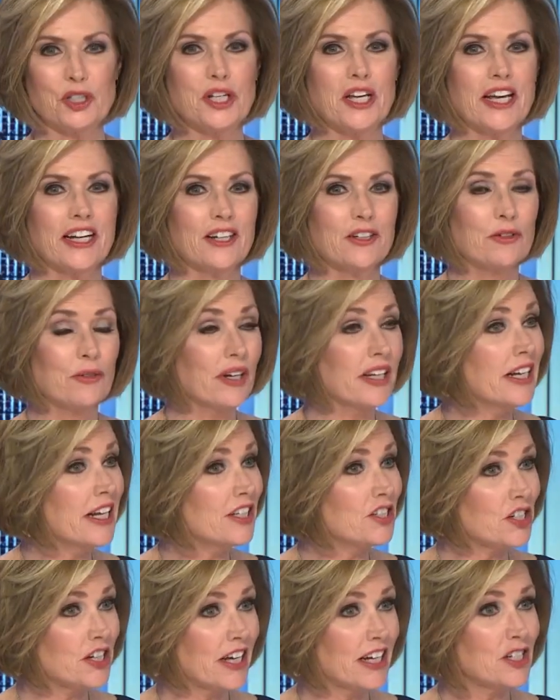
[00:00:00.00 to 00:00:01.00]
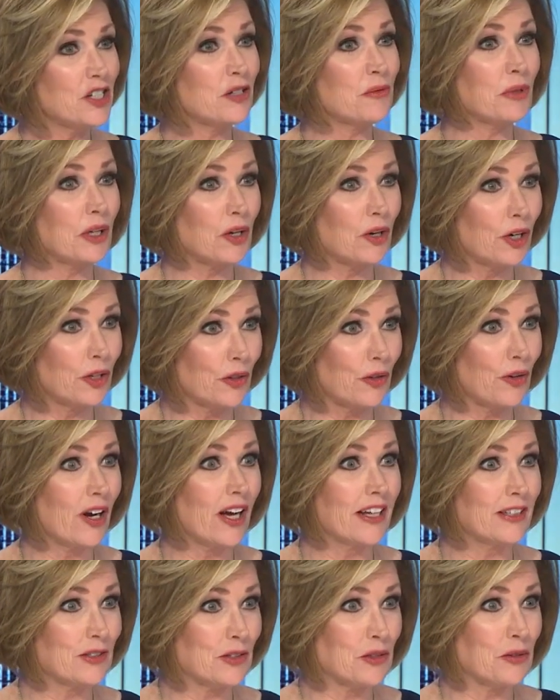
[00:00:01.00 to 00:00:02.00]
she had a great education at MacArthur
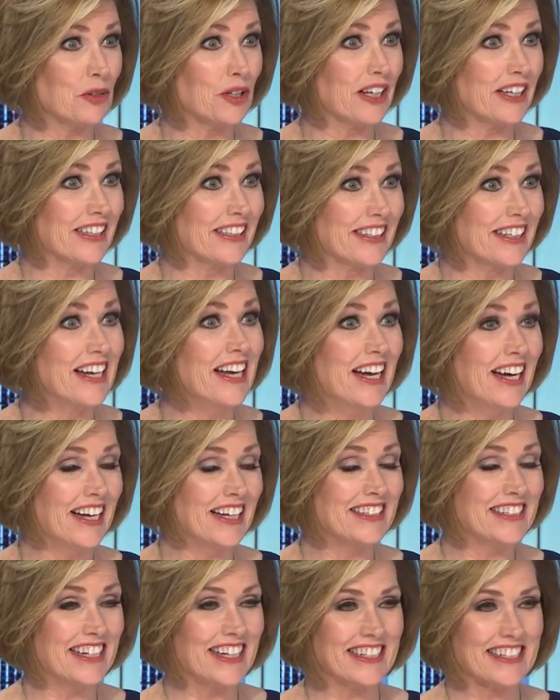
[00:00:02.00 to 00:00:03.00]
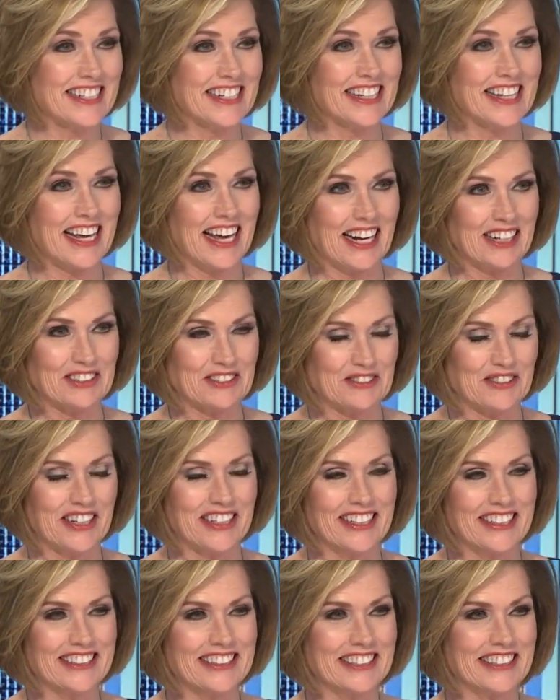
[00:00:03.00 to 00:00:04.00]
High School. I, I can bet. attest to that.
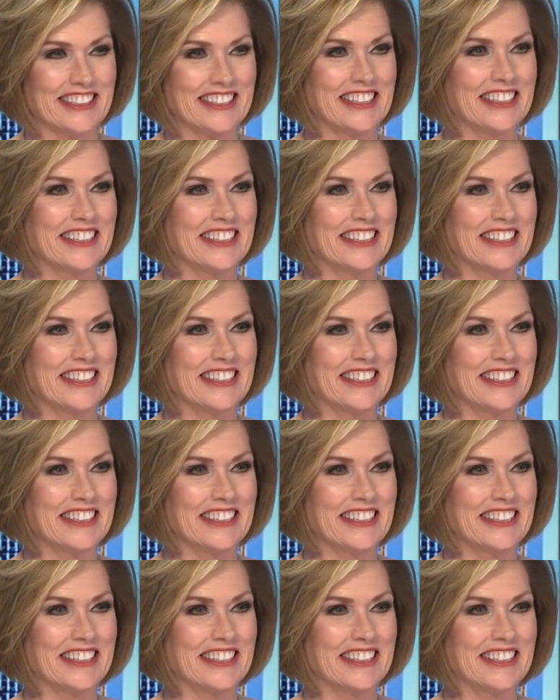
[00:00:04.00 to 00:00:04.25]
Great English